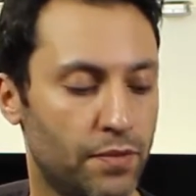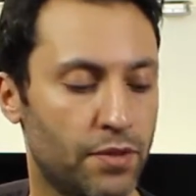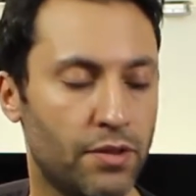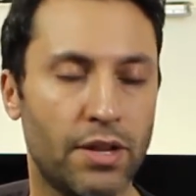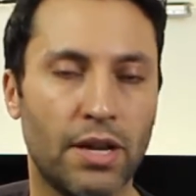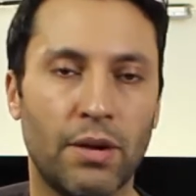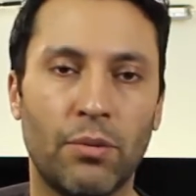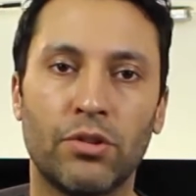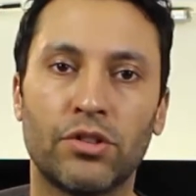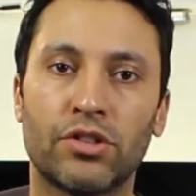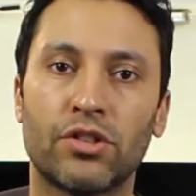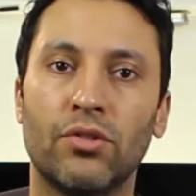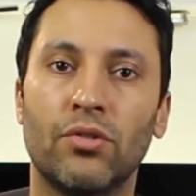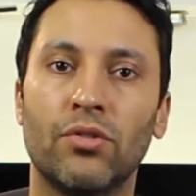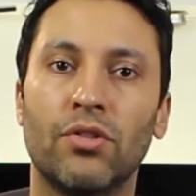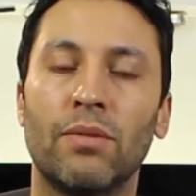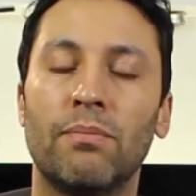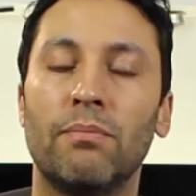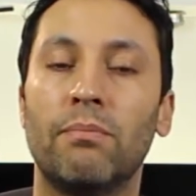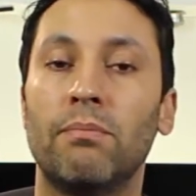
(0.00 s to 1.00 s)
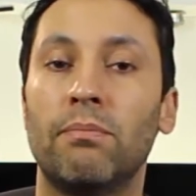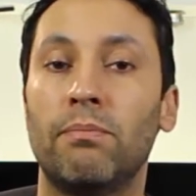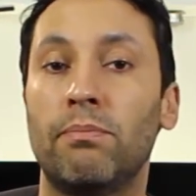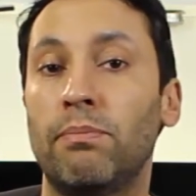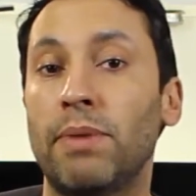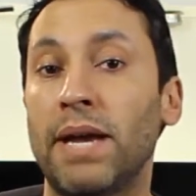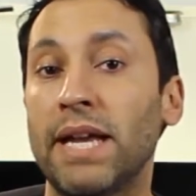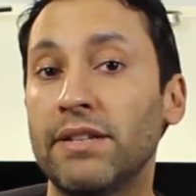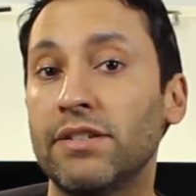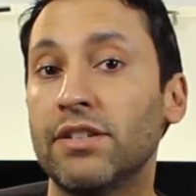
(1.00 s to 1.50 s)
you get what's called the
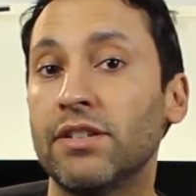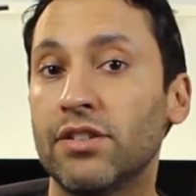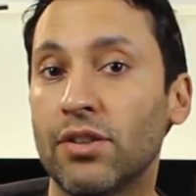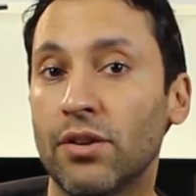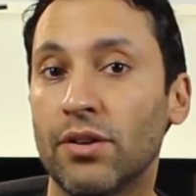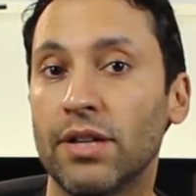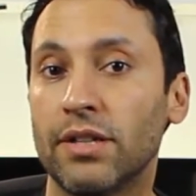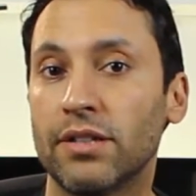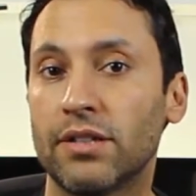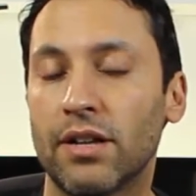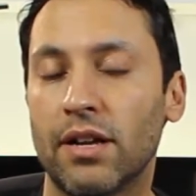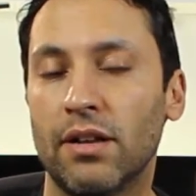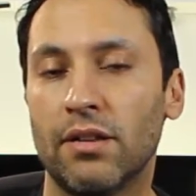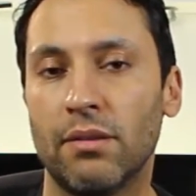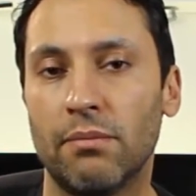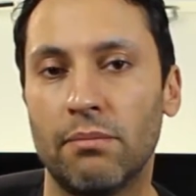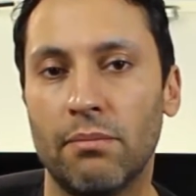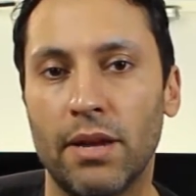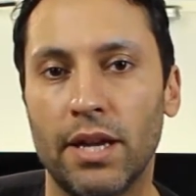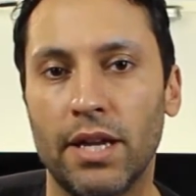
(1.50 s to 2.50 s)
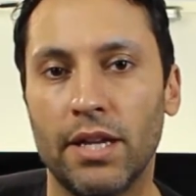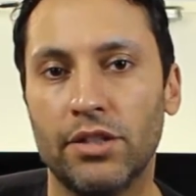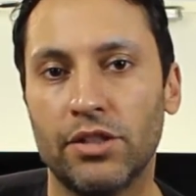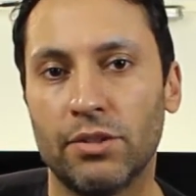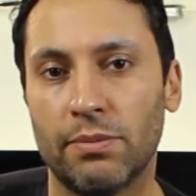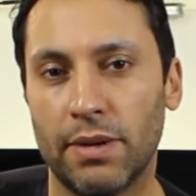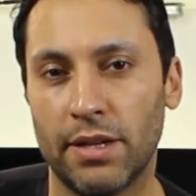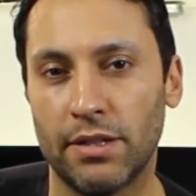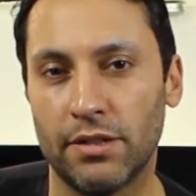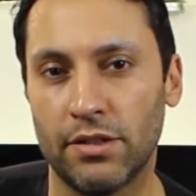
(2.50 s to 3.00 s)
pentatonic scale, the
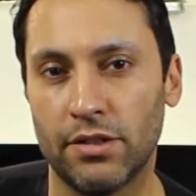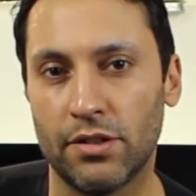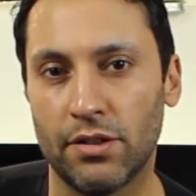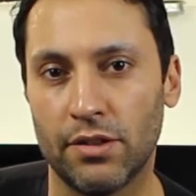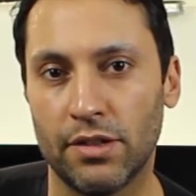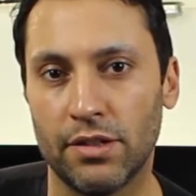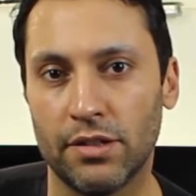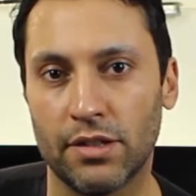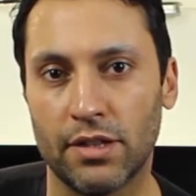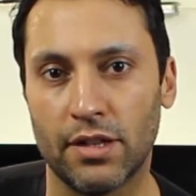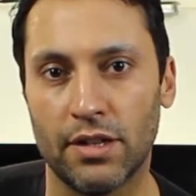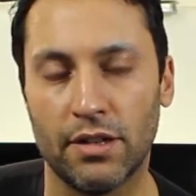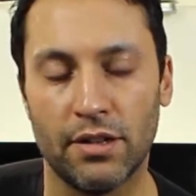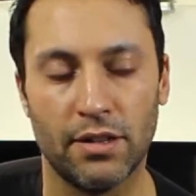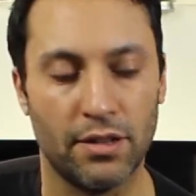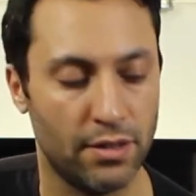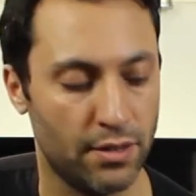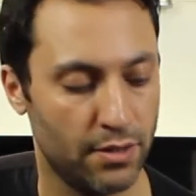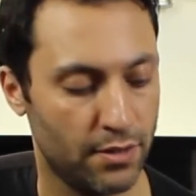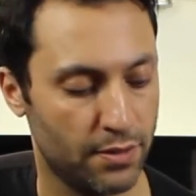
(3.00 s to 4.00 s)
major pentatonic scale.